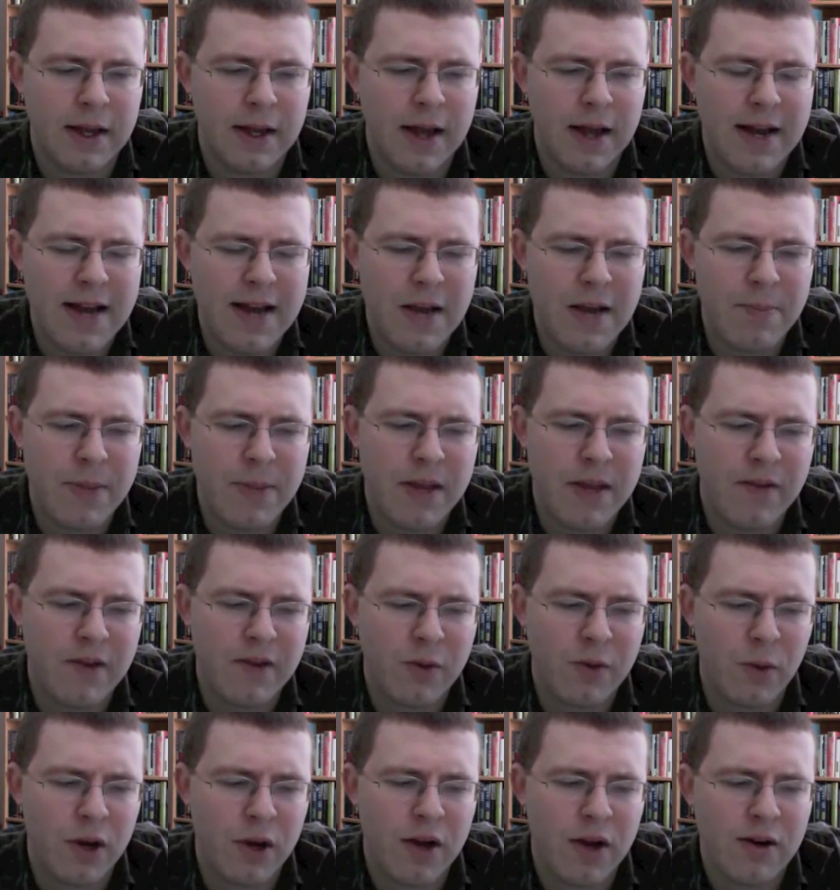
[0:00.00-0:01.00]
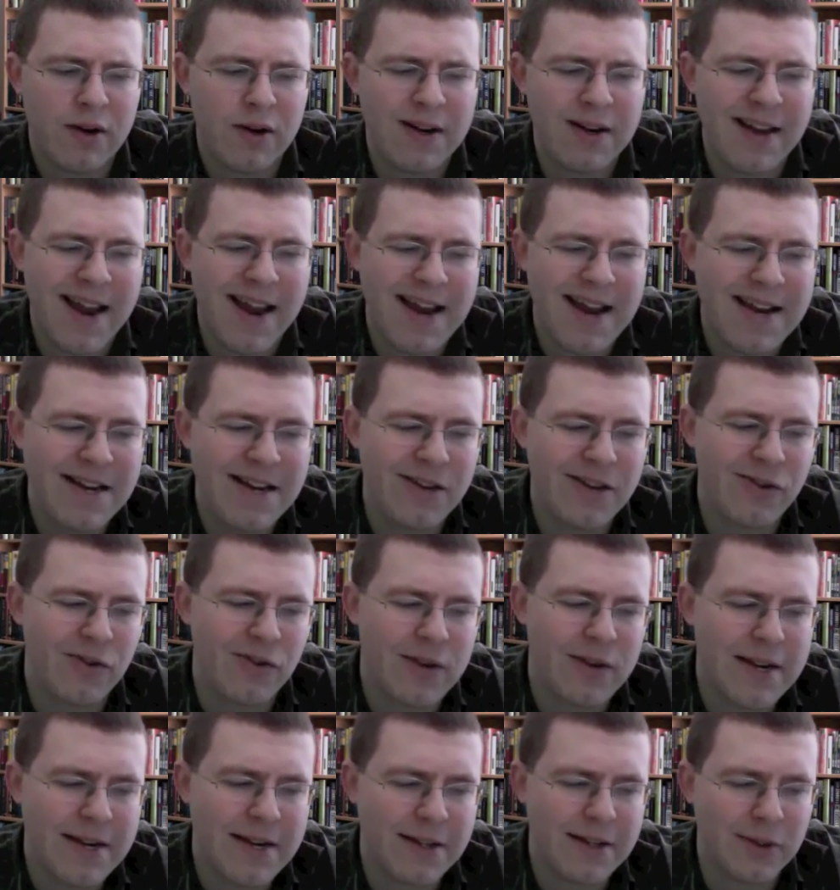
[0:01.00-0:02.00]
I now pivoted 180
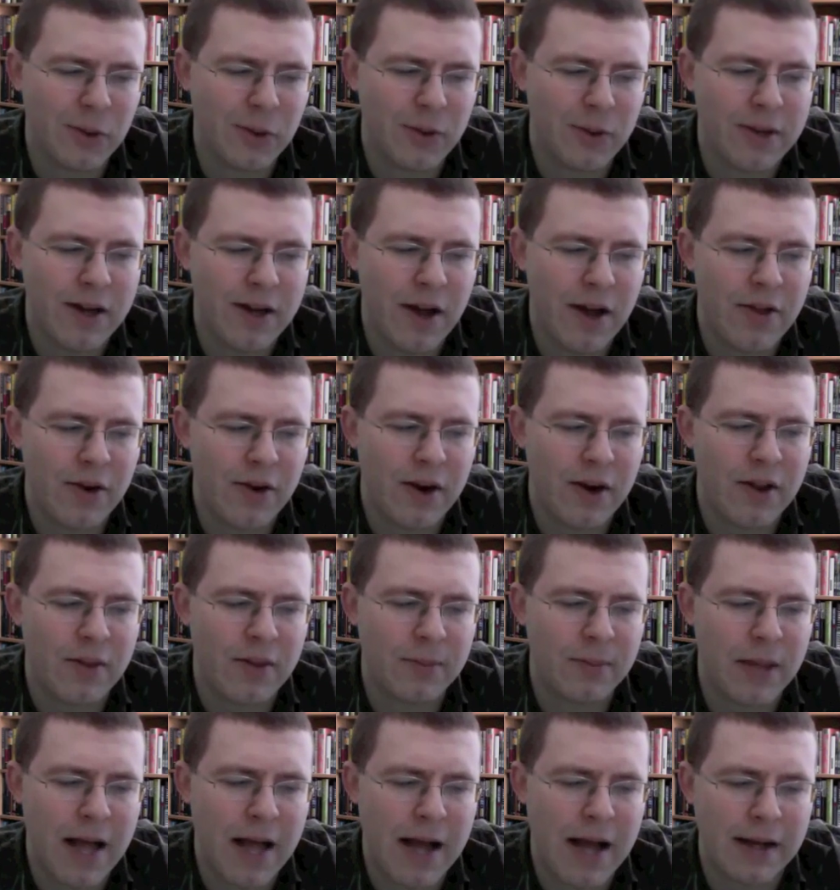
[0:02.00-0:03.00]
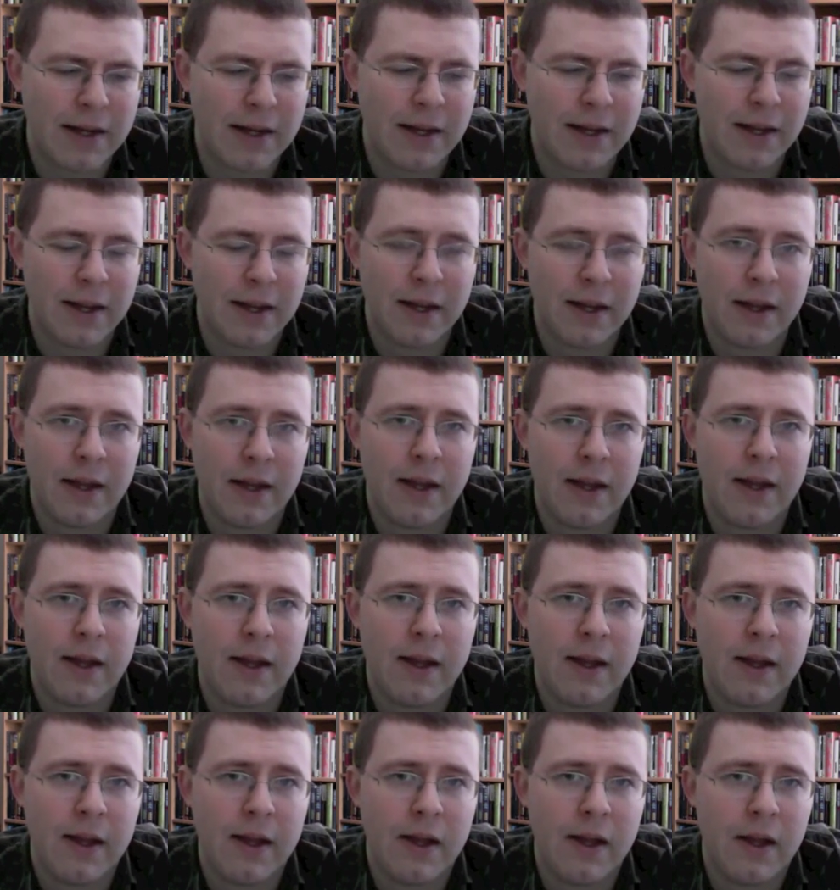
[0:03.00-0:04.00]
degrees toward the other end of the block.
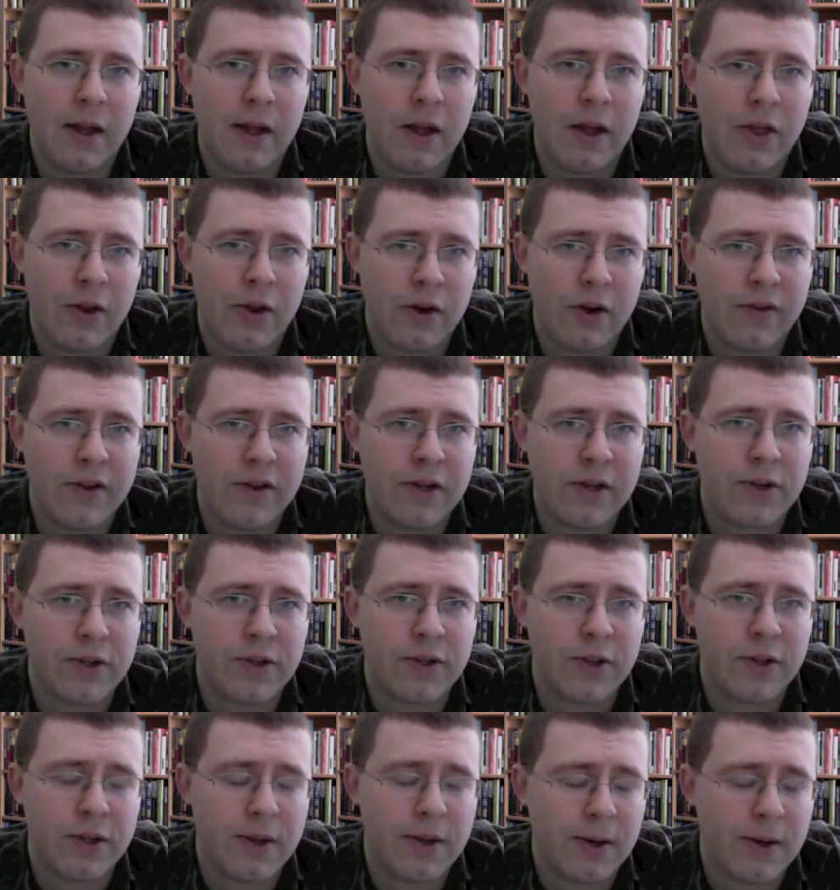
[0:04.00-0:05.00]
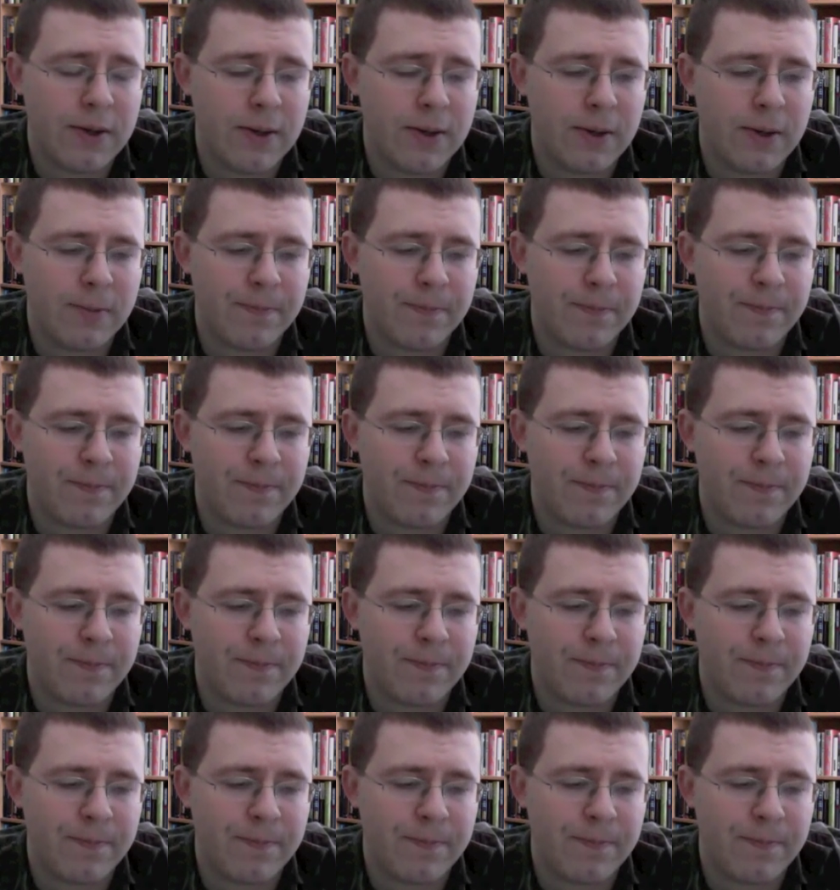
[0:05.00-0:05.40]
The third figure stood there too.